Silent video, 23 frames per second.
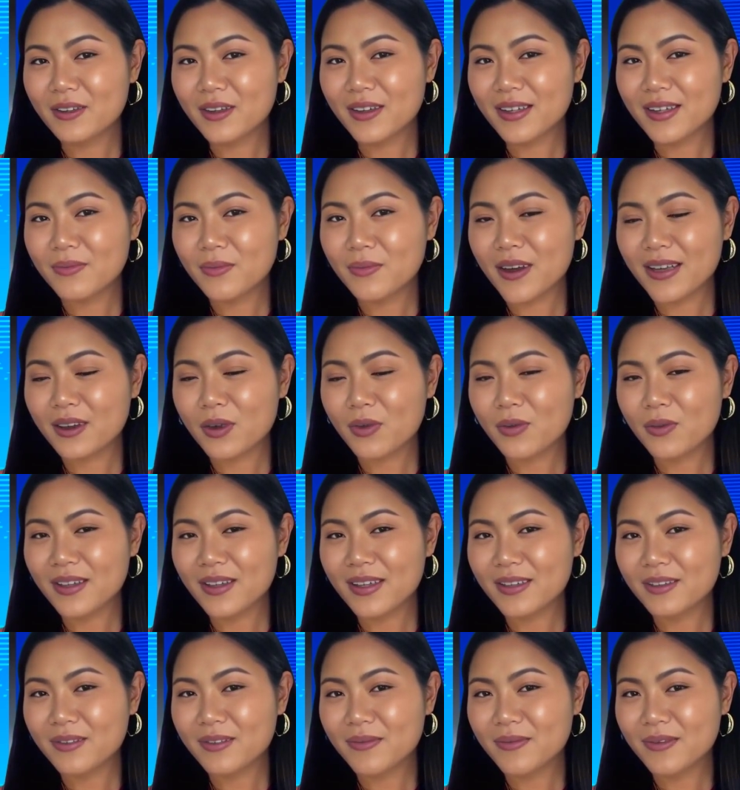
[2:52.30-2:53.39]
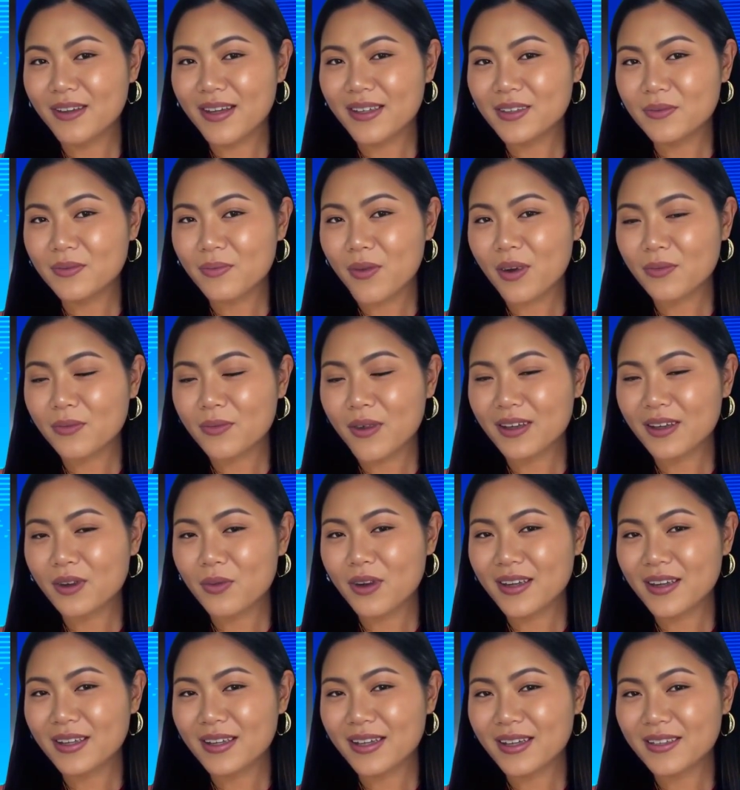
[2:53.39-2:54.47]
include Bitcoin, a spot
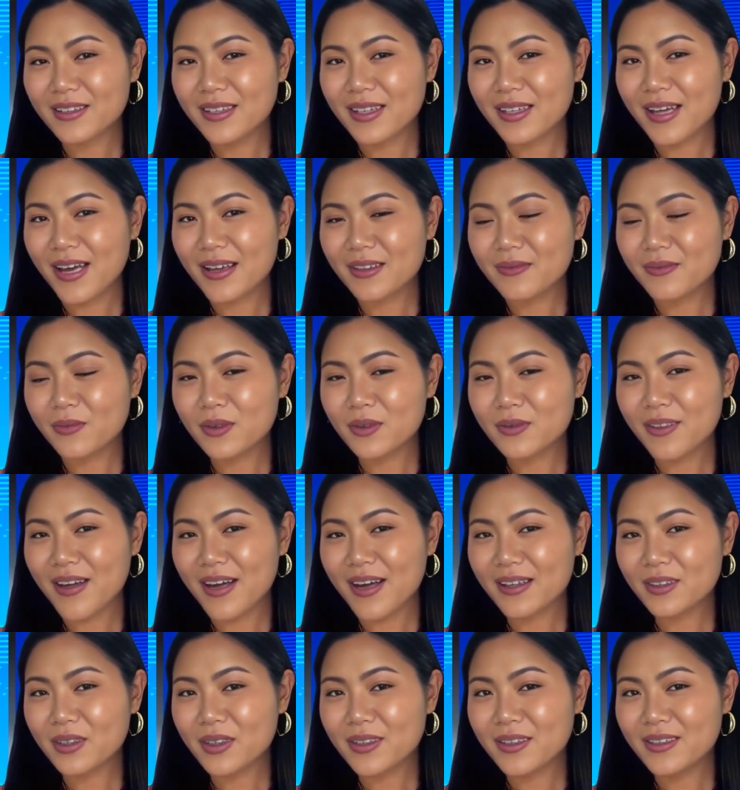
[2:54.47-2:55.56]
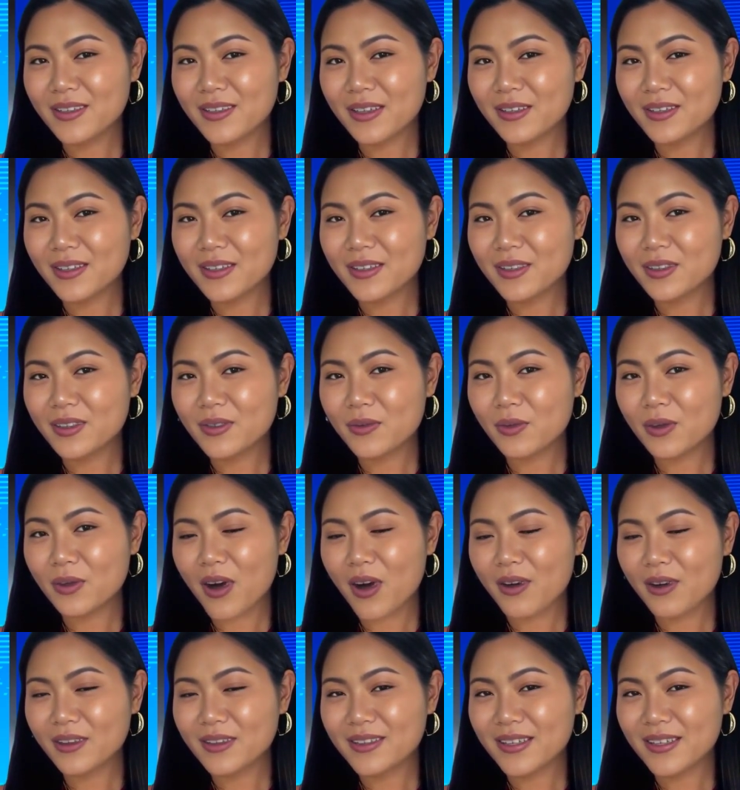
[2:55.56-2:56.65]
Bitcoin ETF would purchase the digital
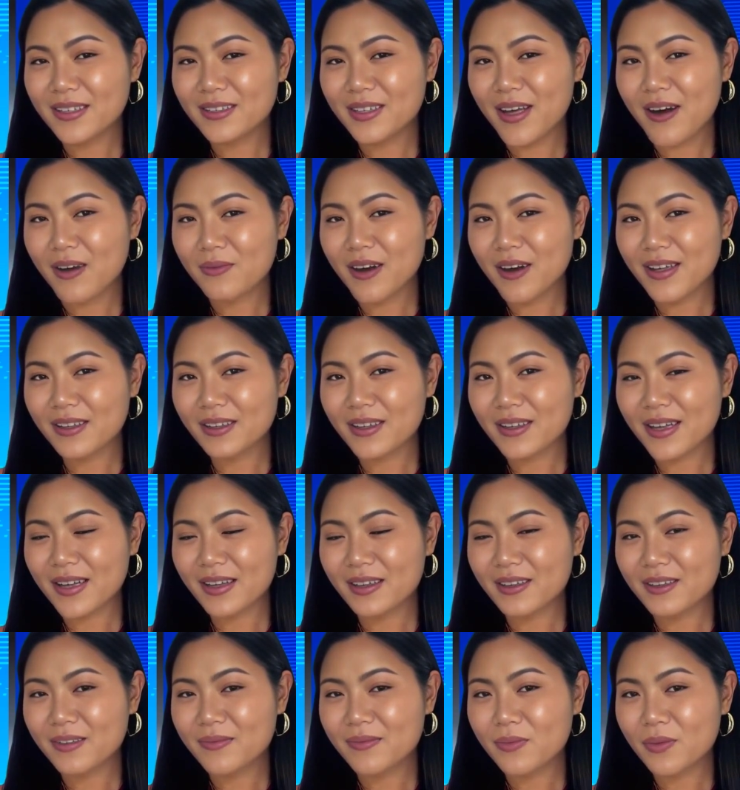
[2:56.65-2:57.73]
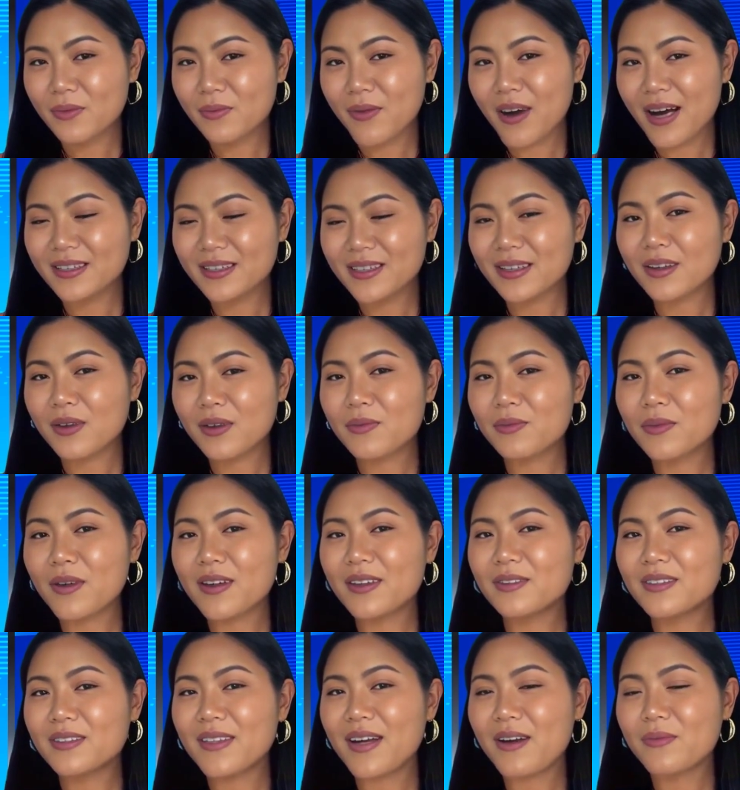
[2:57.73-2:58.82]
currency directly, providing a
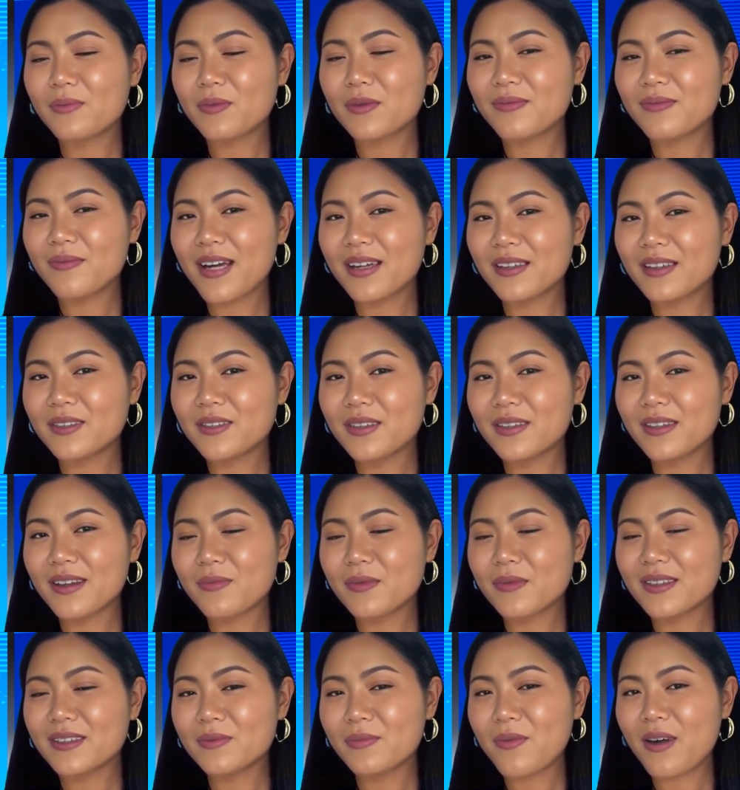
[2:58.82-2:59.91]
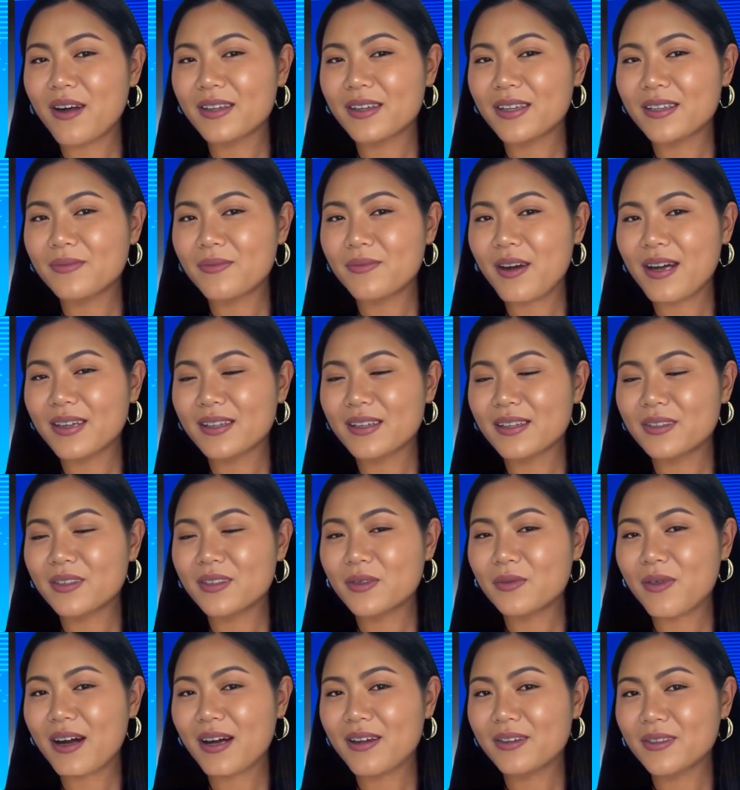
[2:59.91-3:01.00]
real-time reflection of its market value
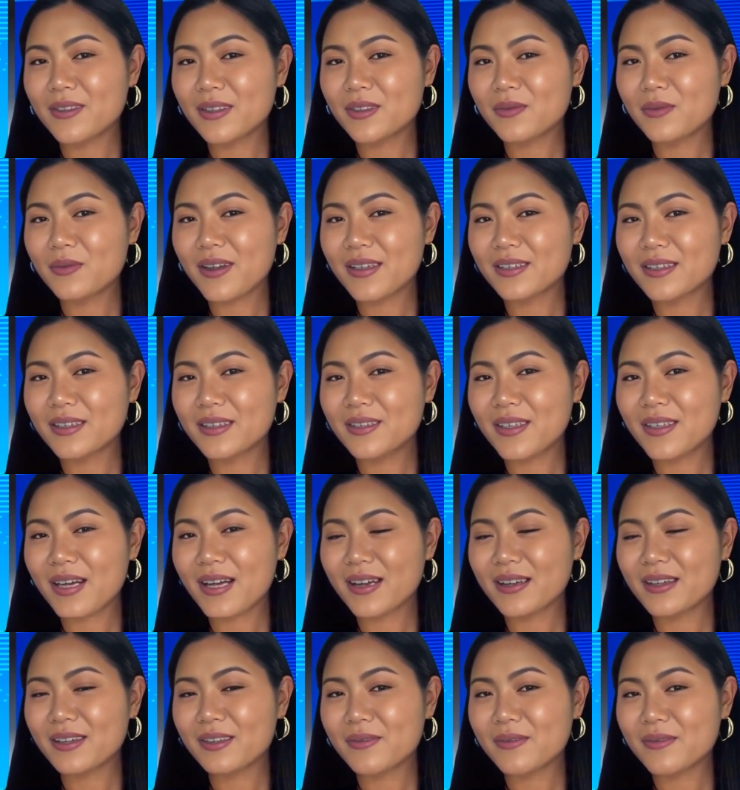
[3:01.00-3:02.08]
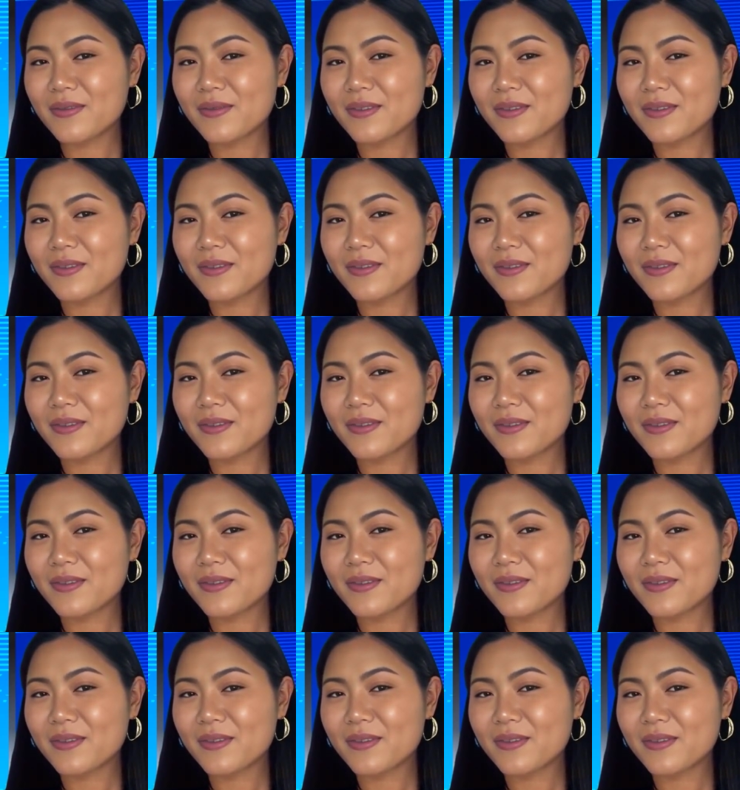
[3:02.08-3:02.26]
throughout the trading day.